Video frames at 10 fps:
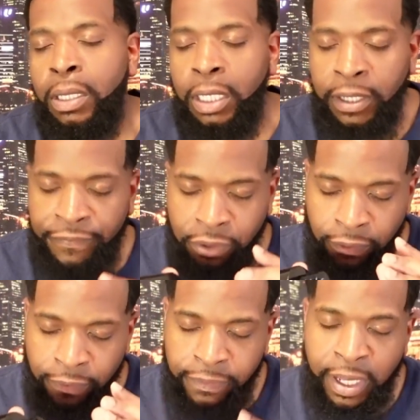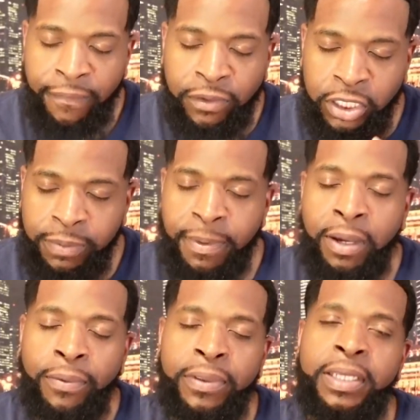If you've never
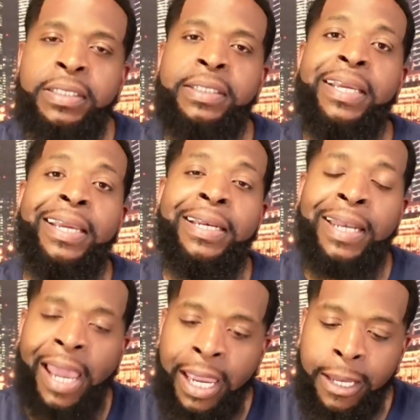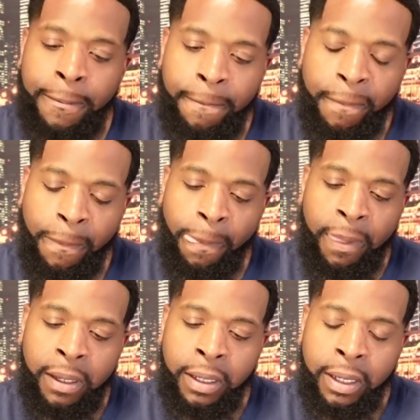smelled this DNA,
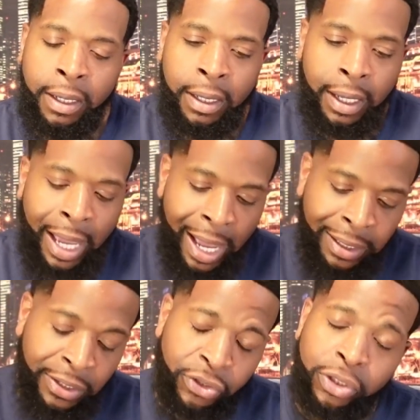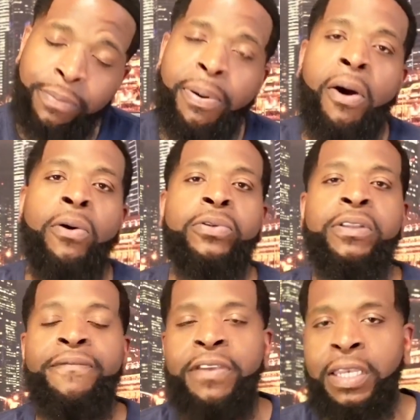I need you to pause
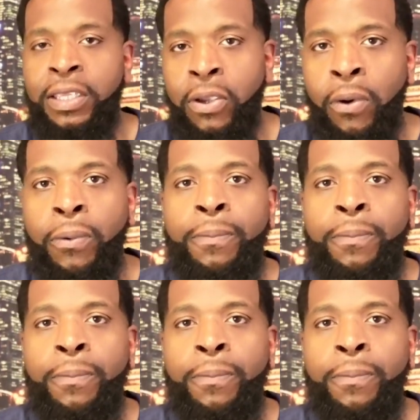the video